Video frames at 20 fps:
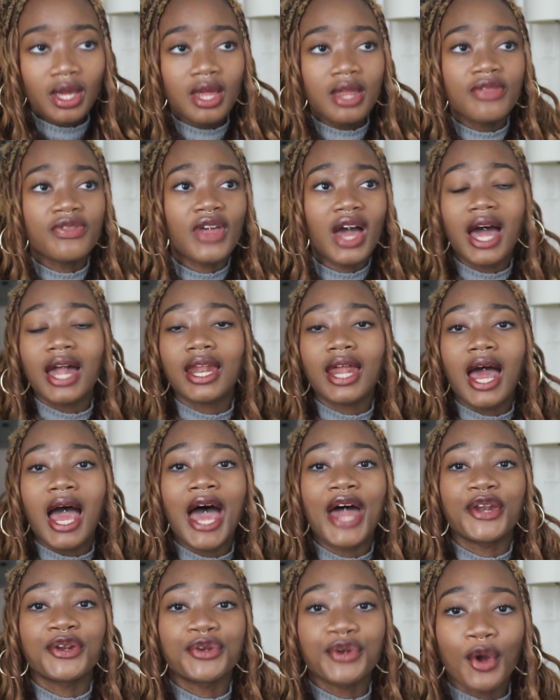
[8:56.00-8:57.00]
that
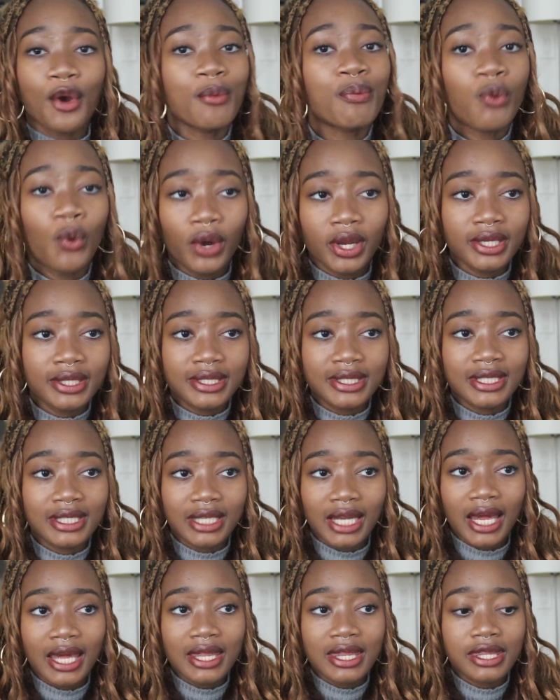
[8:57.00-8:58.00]
at no point did
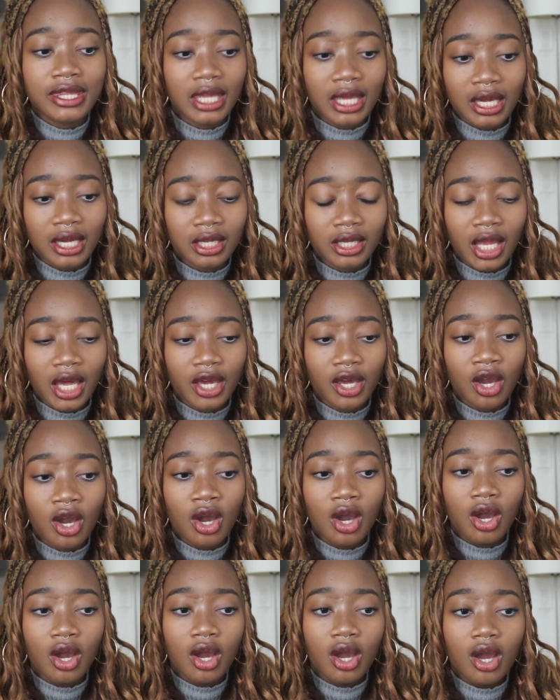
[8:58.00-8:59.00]
I think like
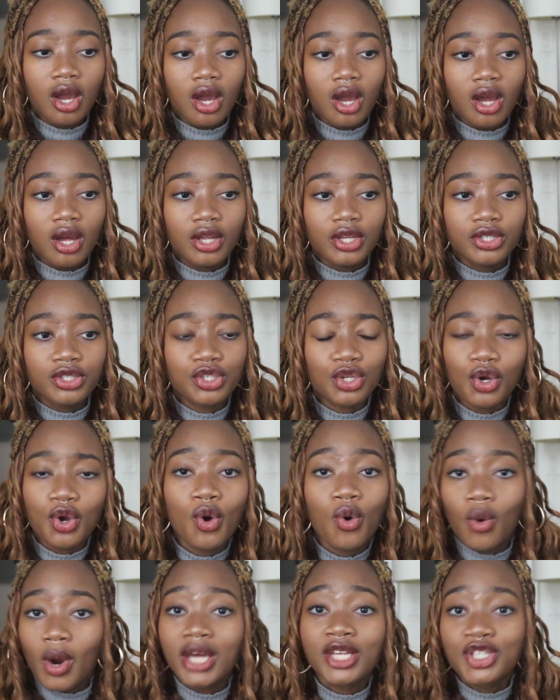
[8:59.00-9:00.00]
to
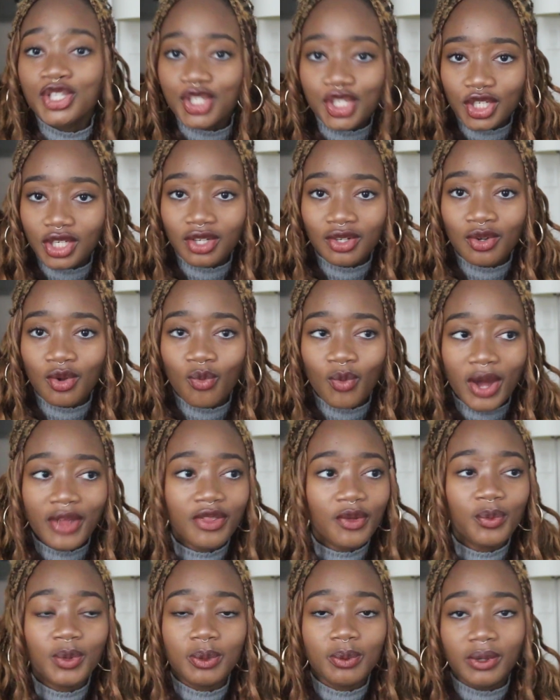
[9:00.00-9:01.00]
question
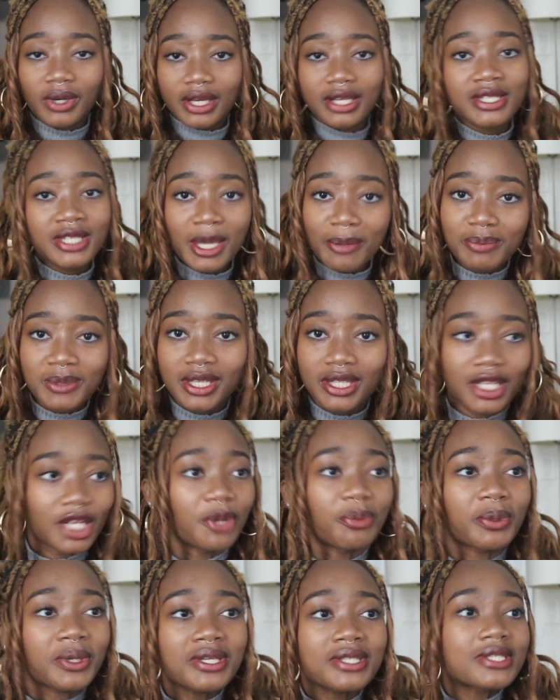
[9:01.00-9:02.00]
whether we were accepted
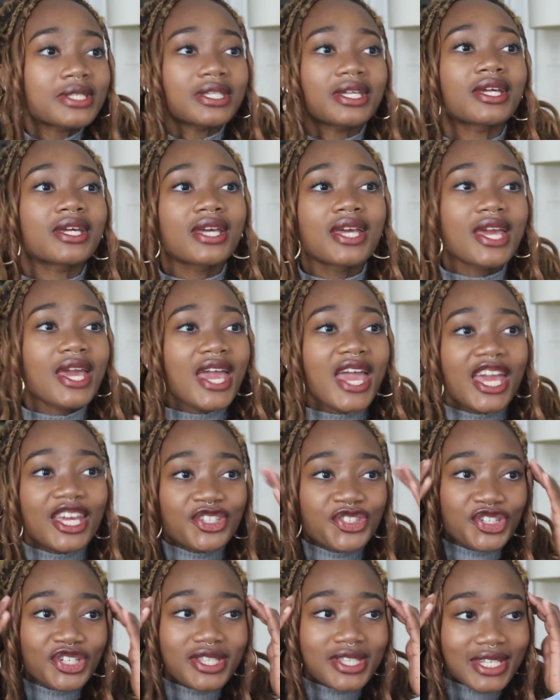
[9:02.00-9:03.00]
there, because
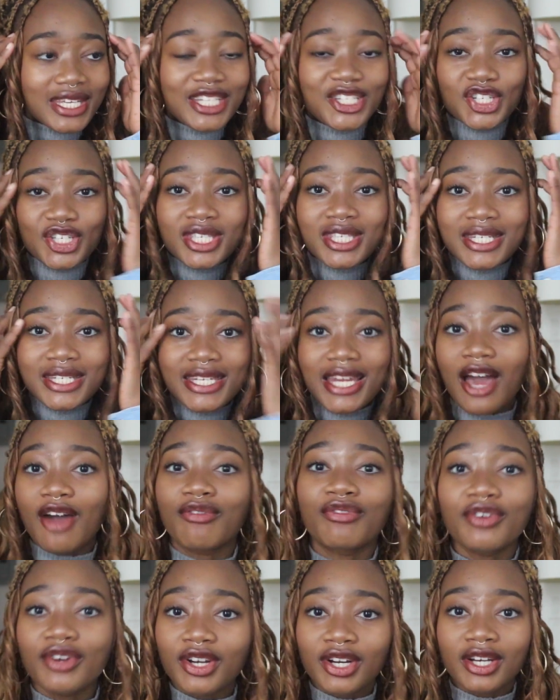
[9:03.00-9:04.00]
it just
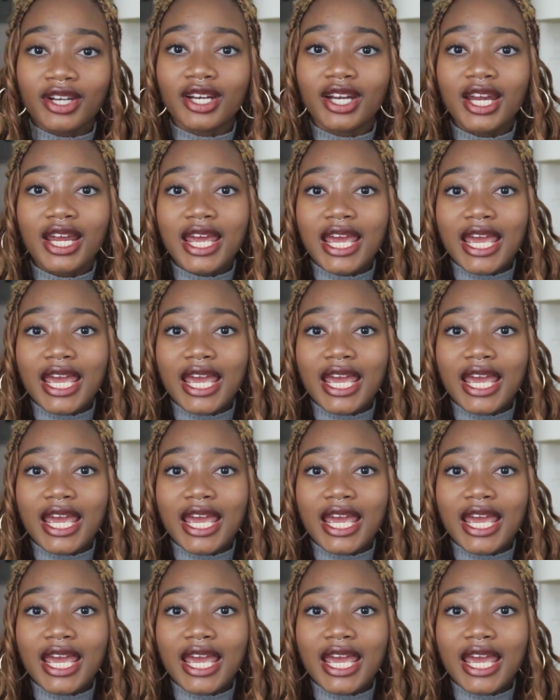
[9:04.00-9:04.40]
never,